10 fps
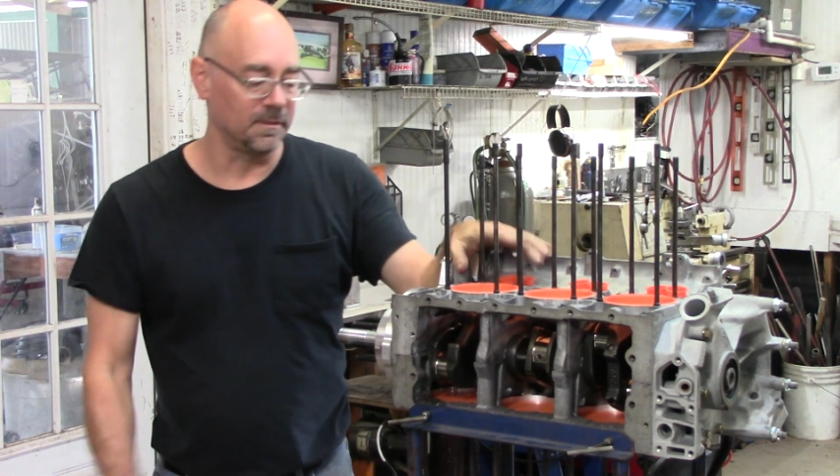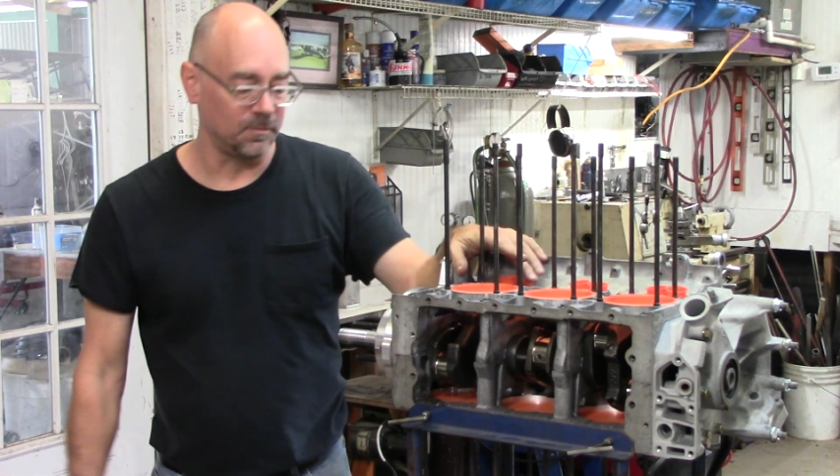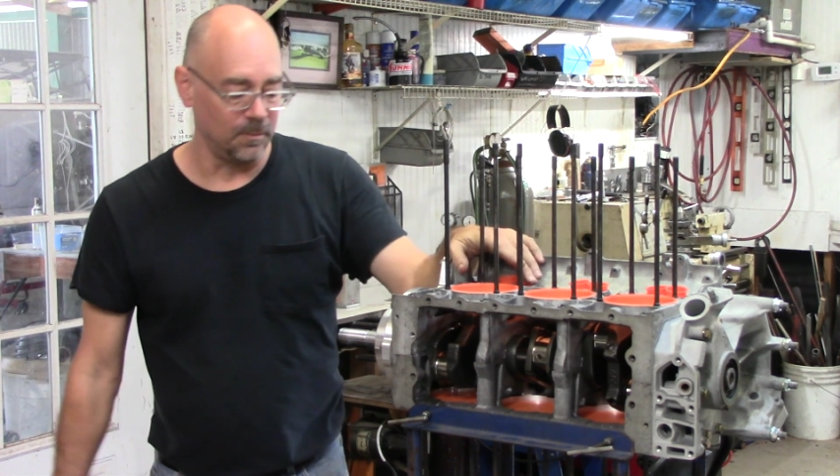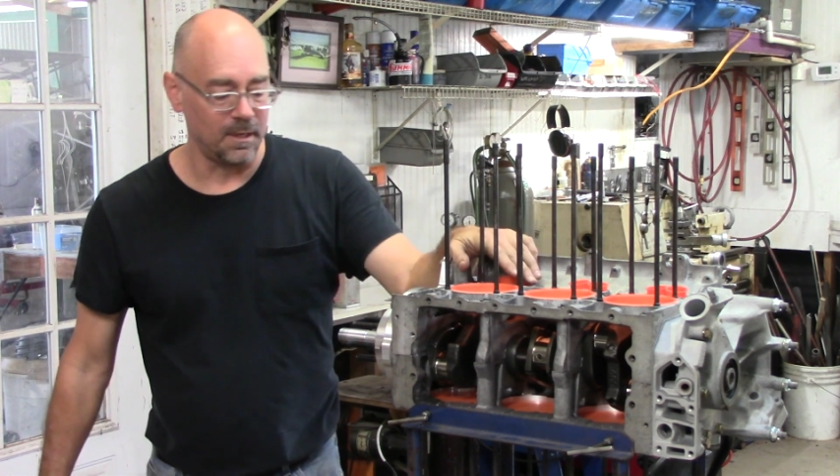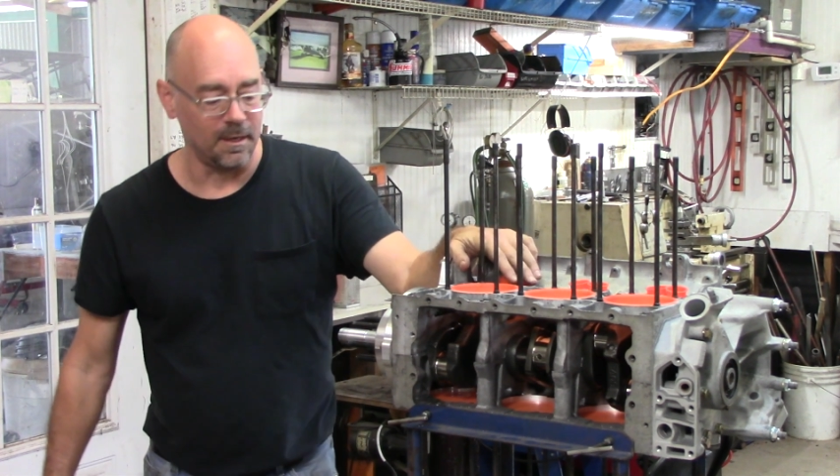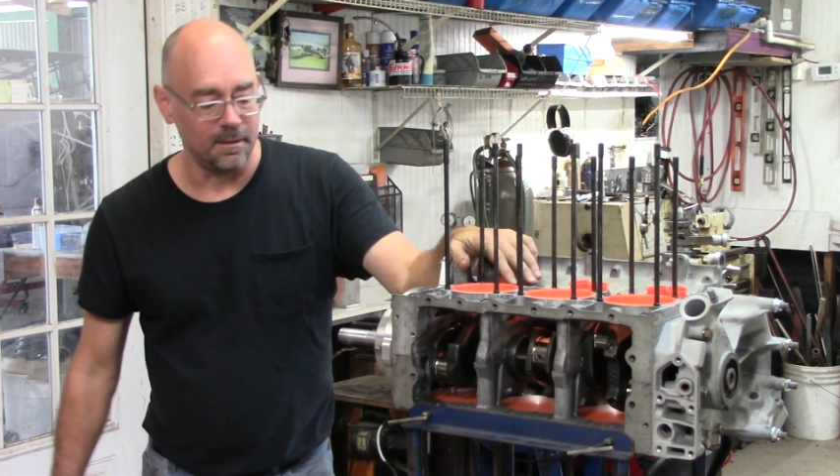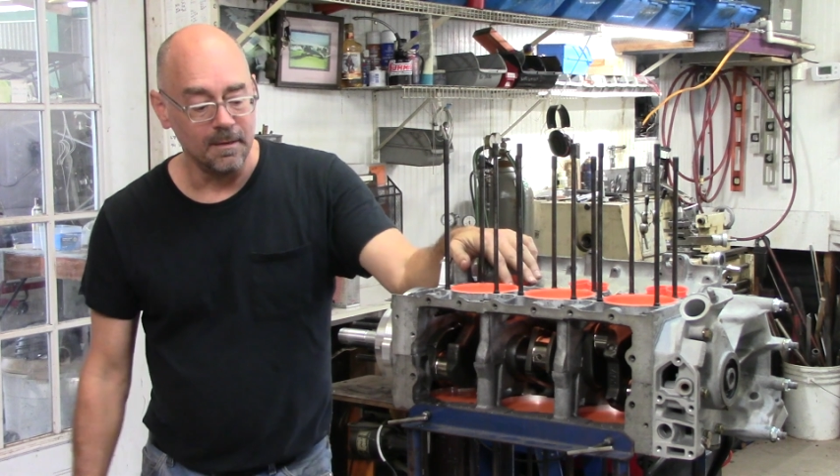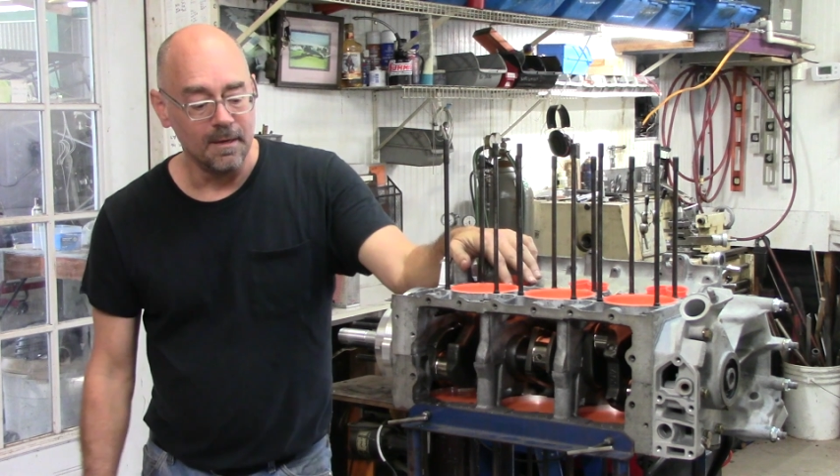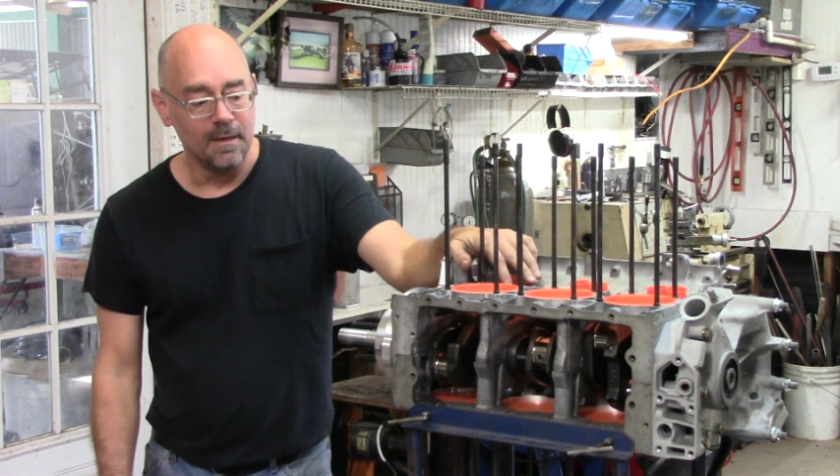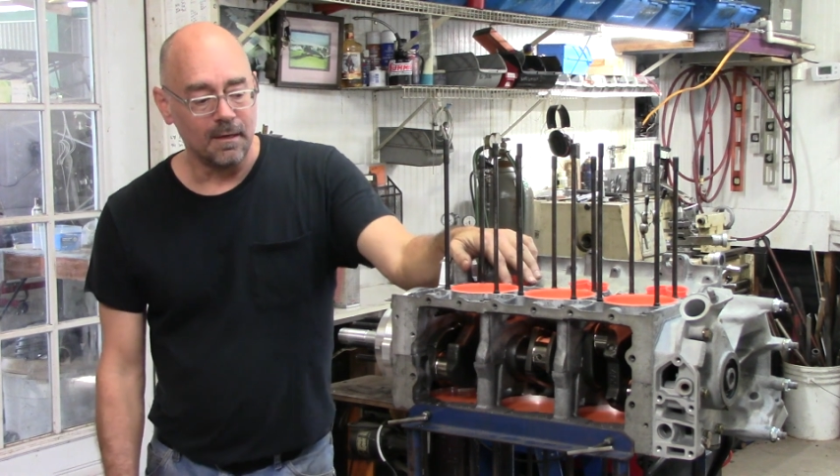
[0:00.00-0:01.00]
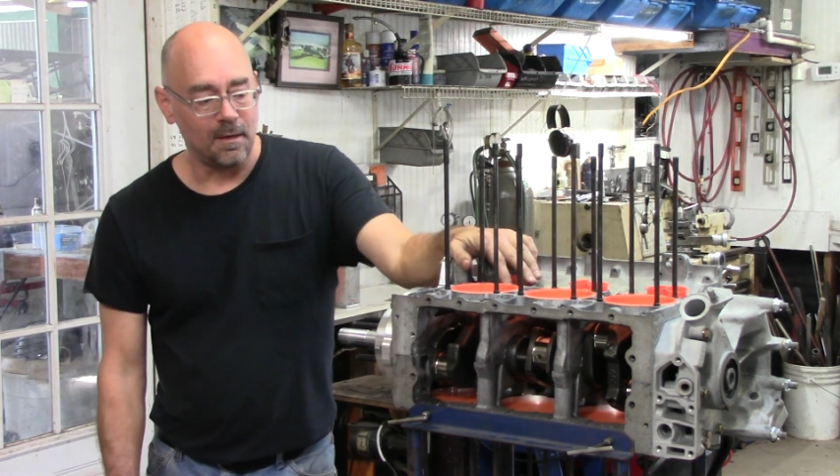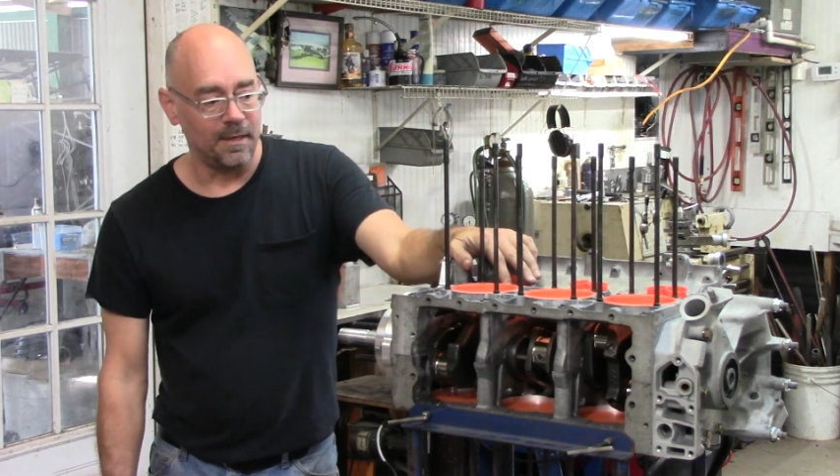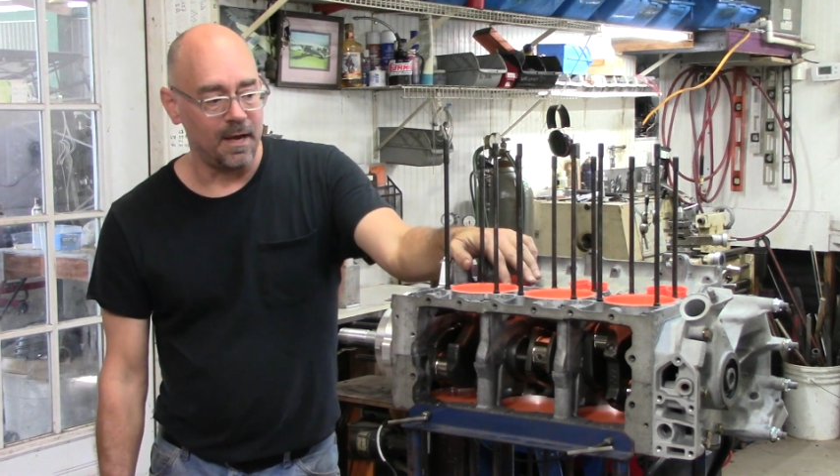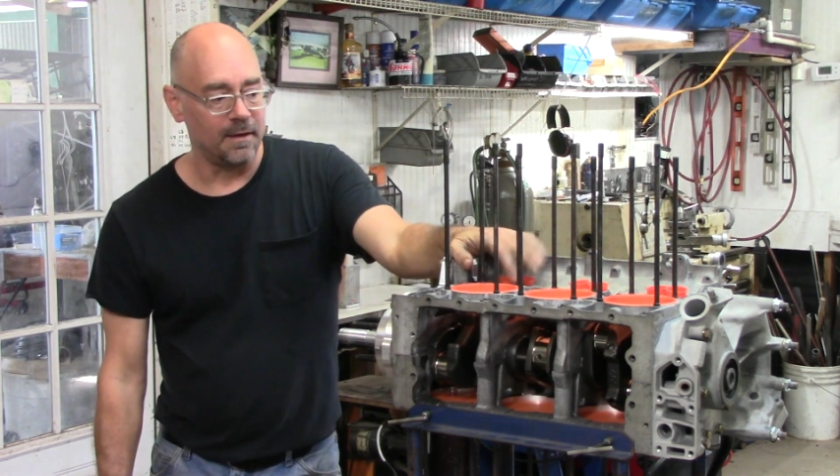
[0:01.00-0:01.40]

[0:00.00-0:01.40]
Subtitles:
this weekend coming out